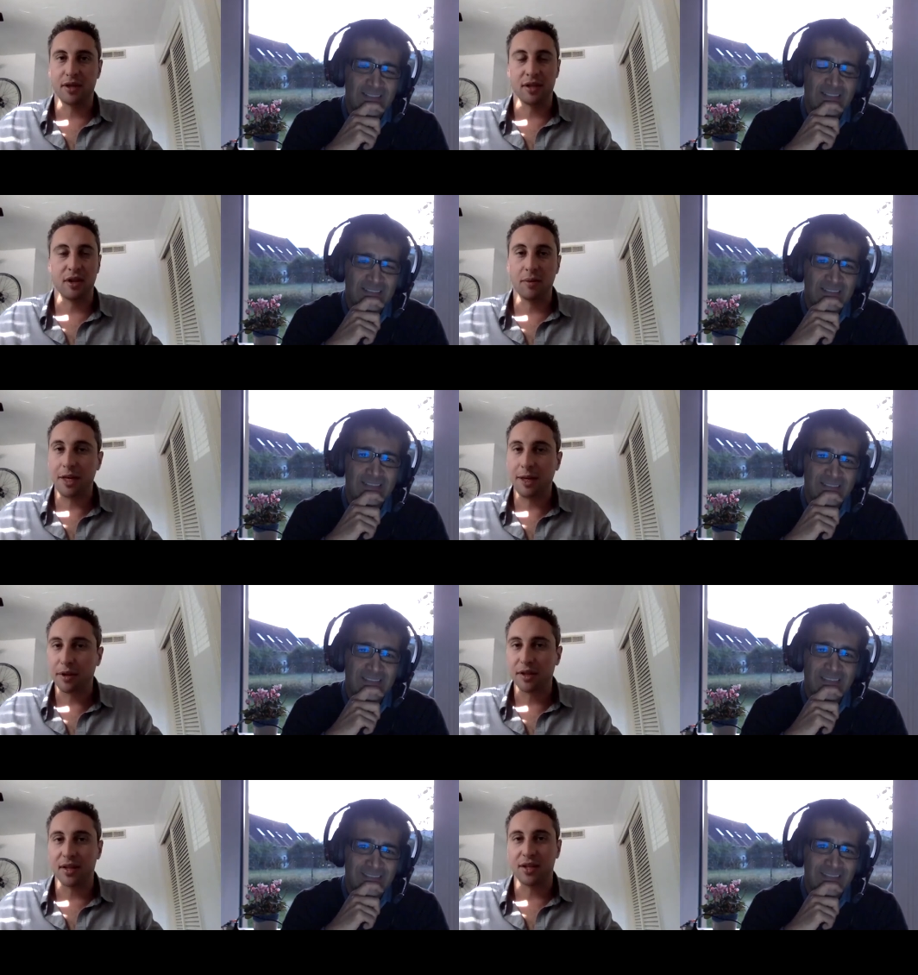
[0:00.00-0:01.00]
Speaker 1: and all the people
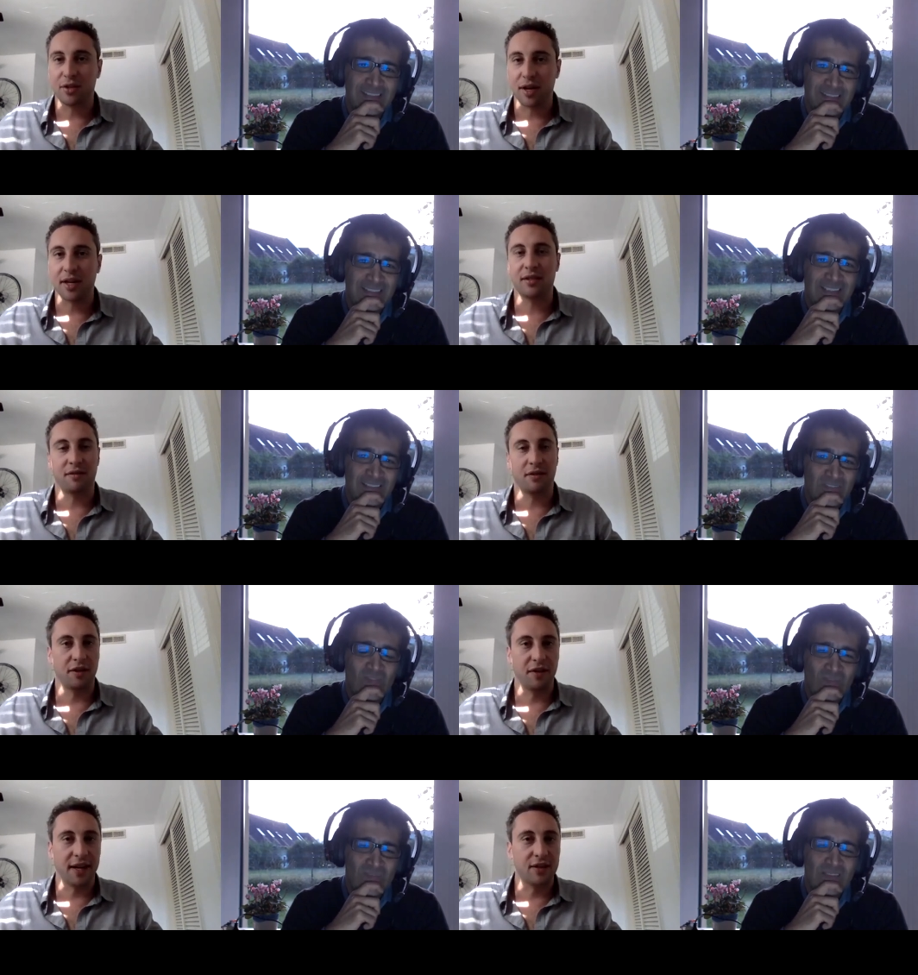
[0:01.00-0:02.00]
that they trust for their
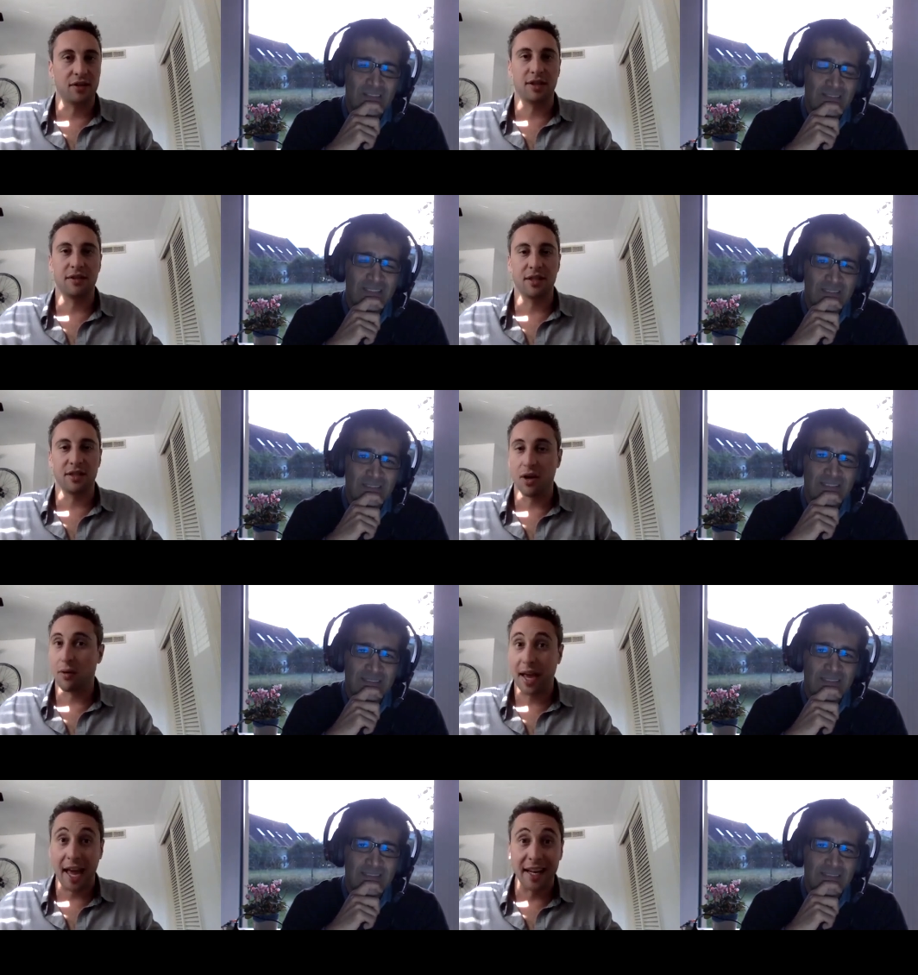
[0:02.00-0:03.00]
financial services
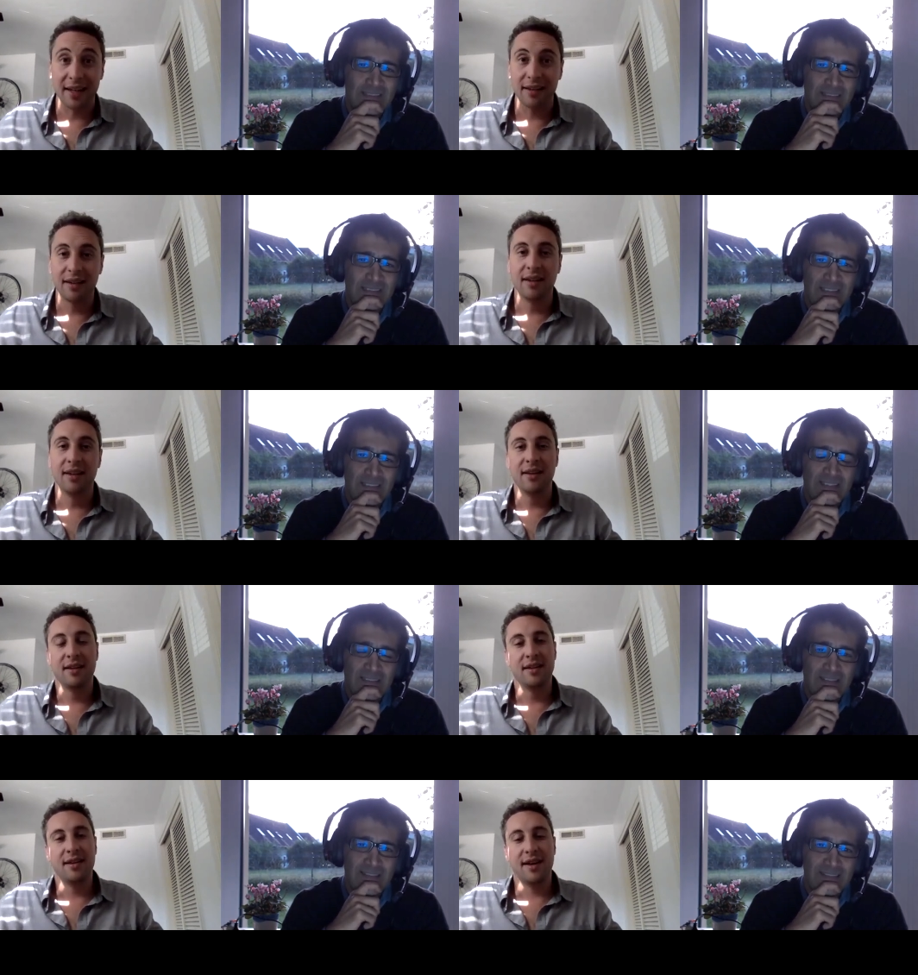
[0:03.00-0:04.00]
don't get it.
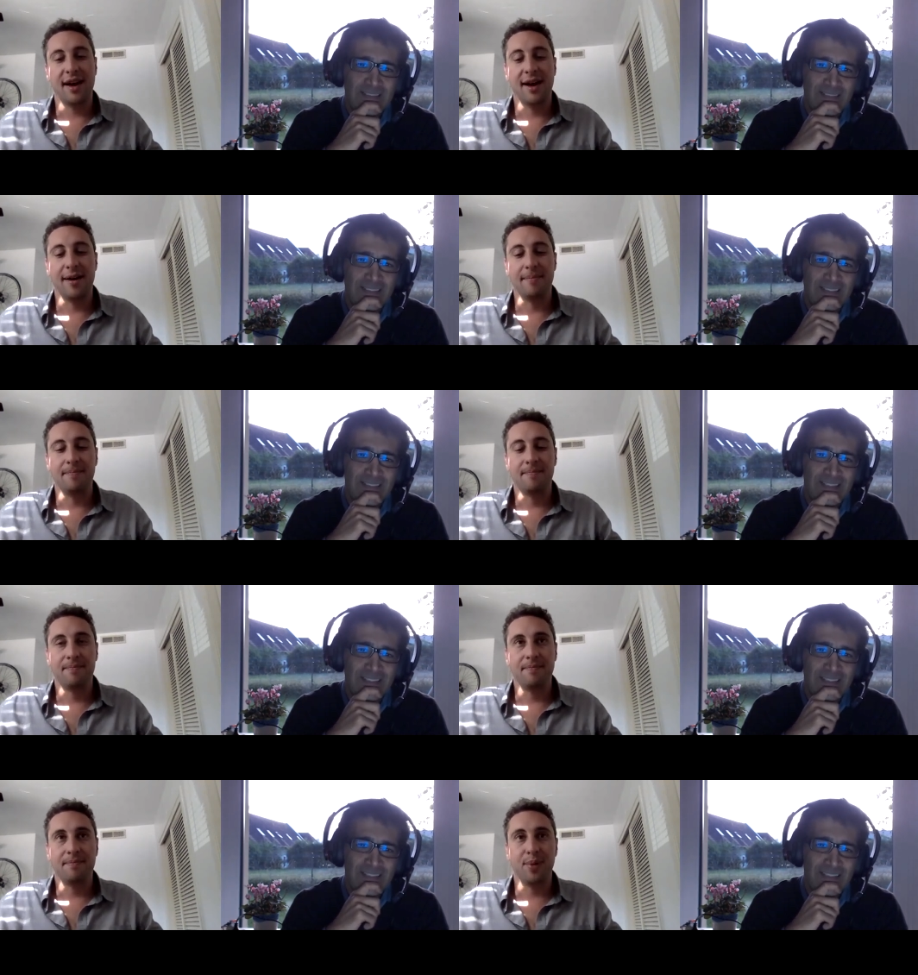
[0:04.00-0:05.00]
Um,
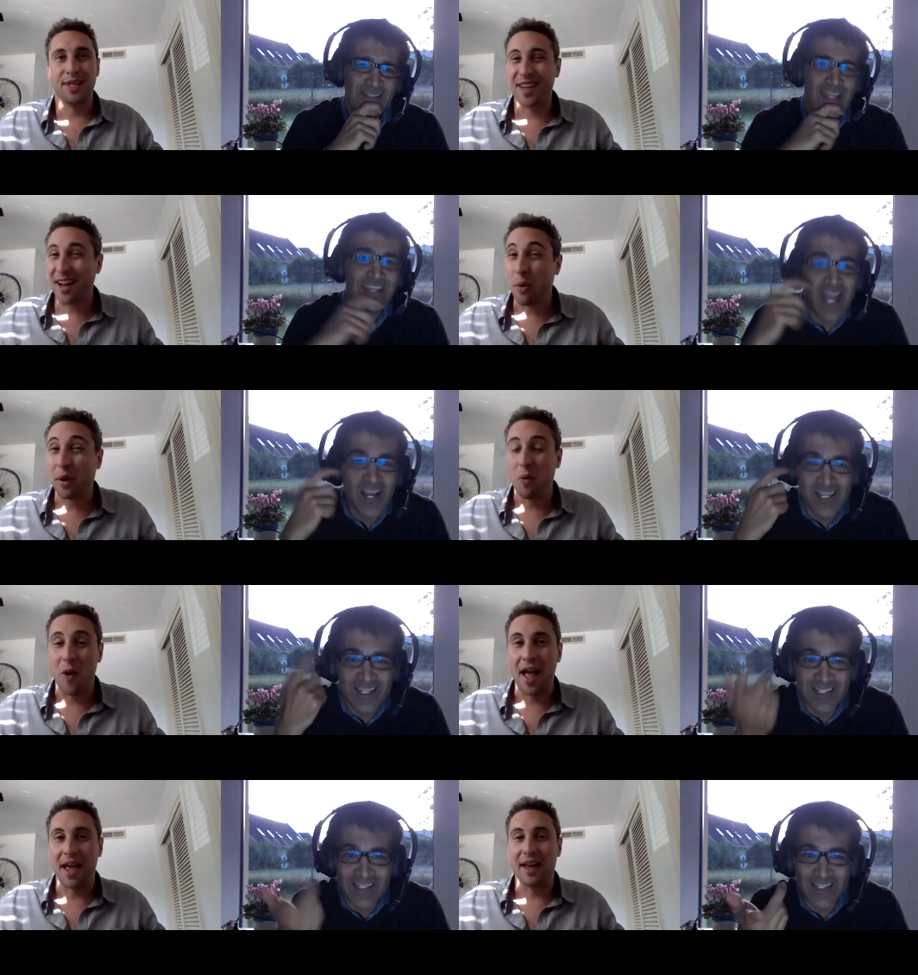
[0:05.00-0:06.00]
but it's not and going now,
Speaker 2: away.
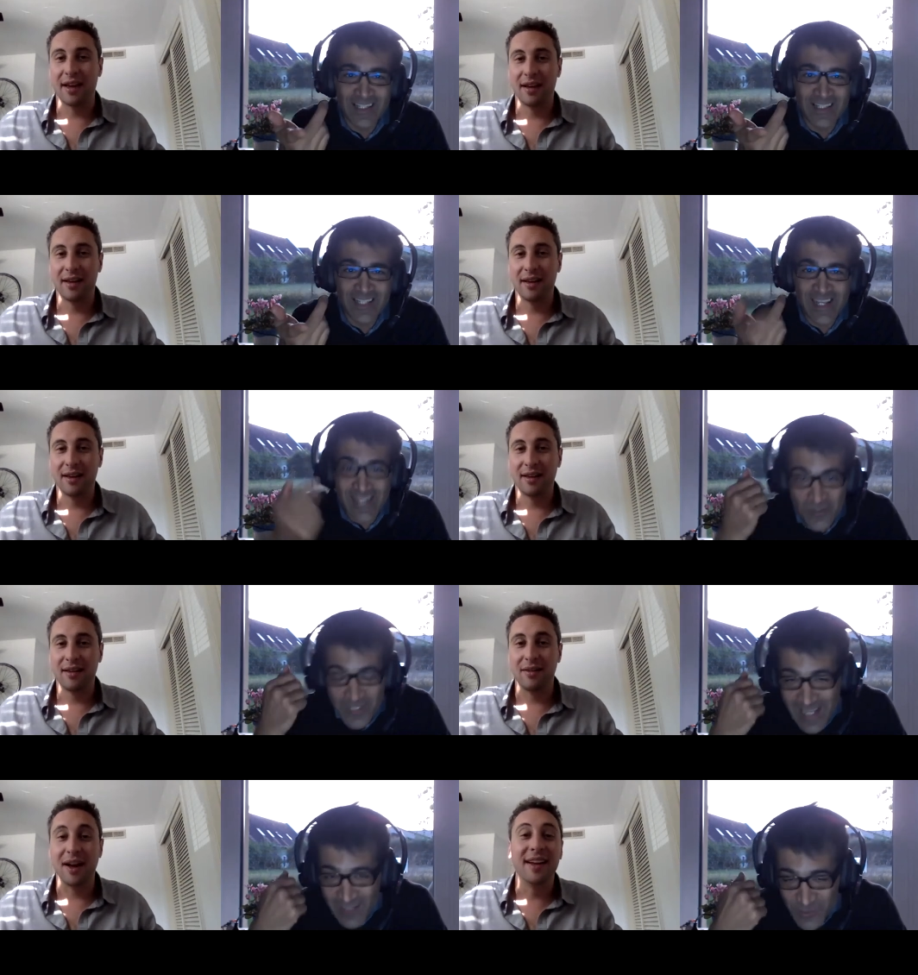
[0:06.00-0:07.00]
And now
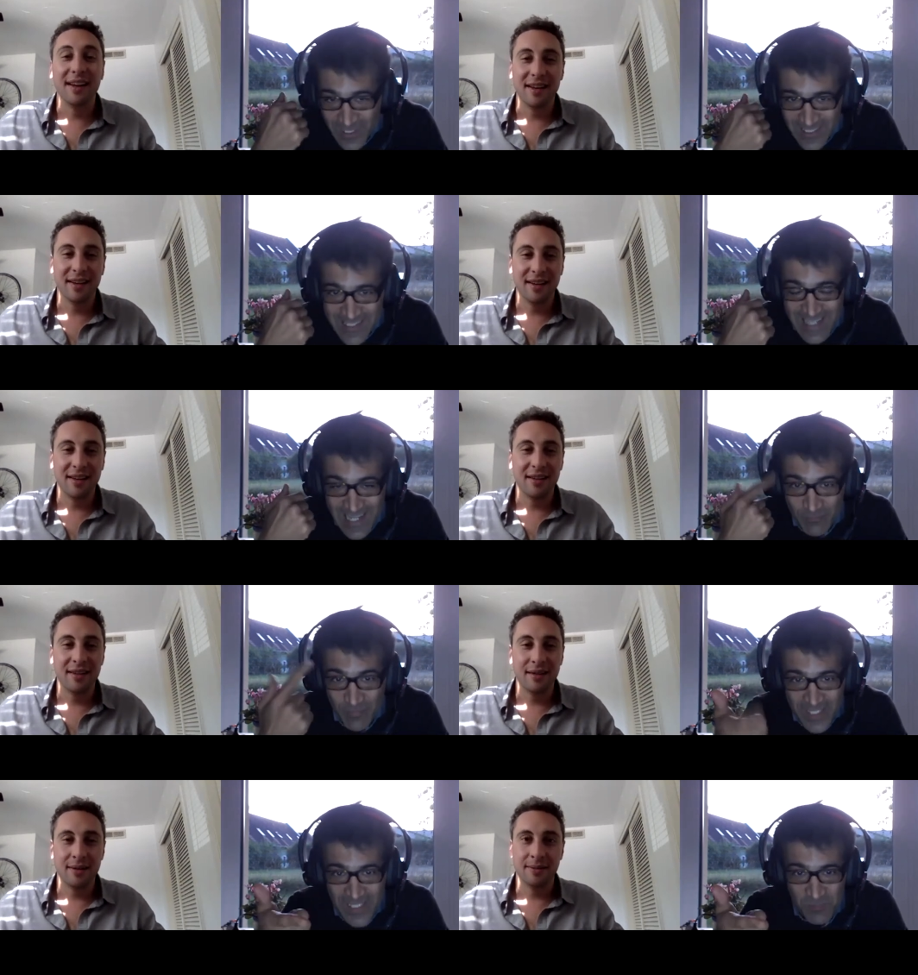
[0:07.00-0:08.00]
they have to understand
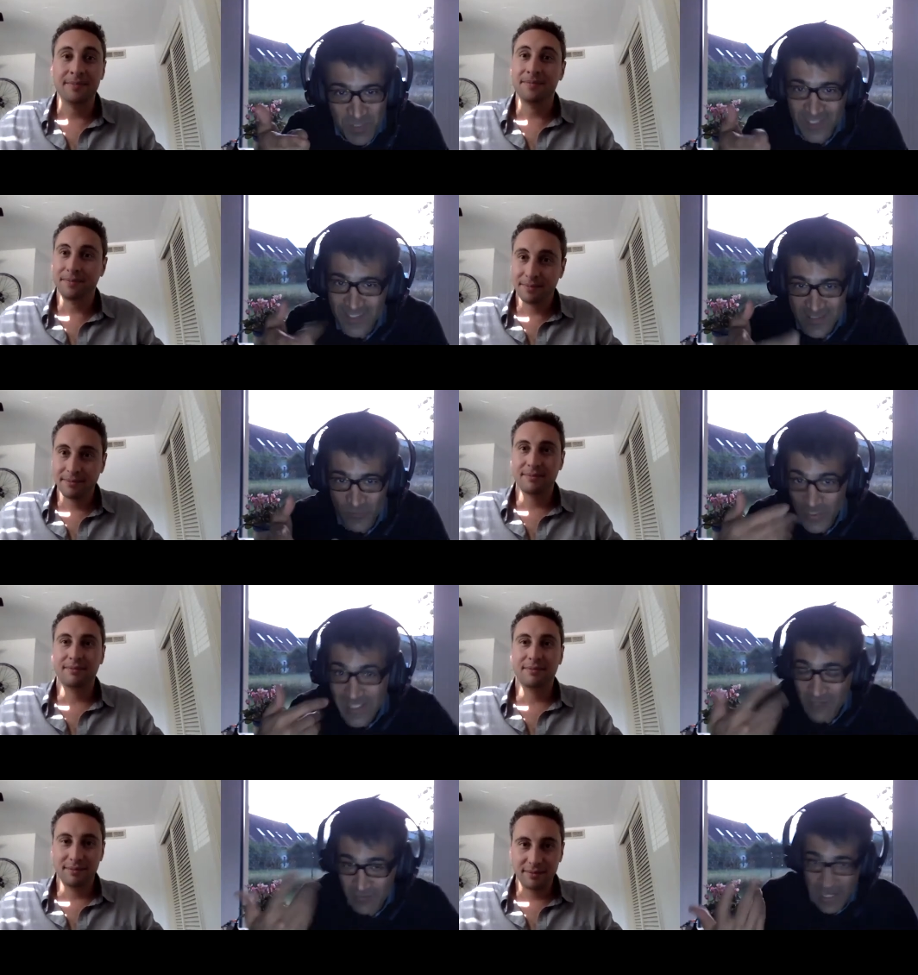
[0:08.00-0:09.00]
money because we
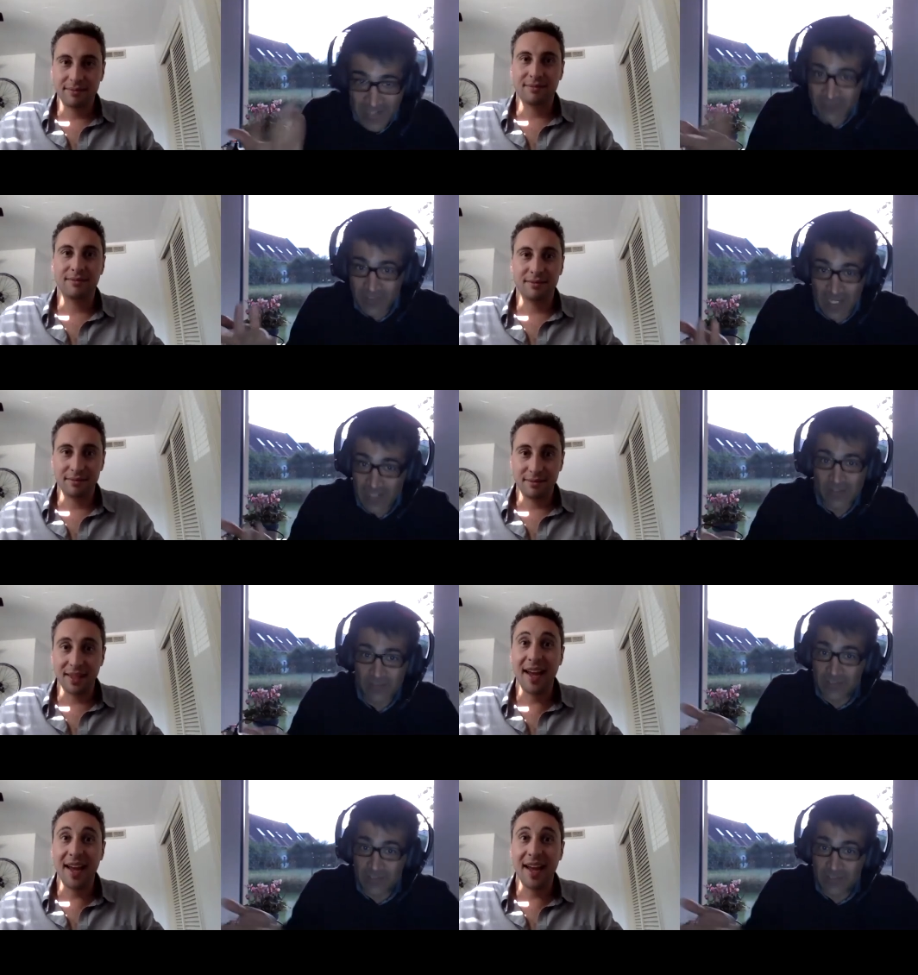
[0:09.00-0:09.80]
never, I never, I never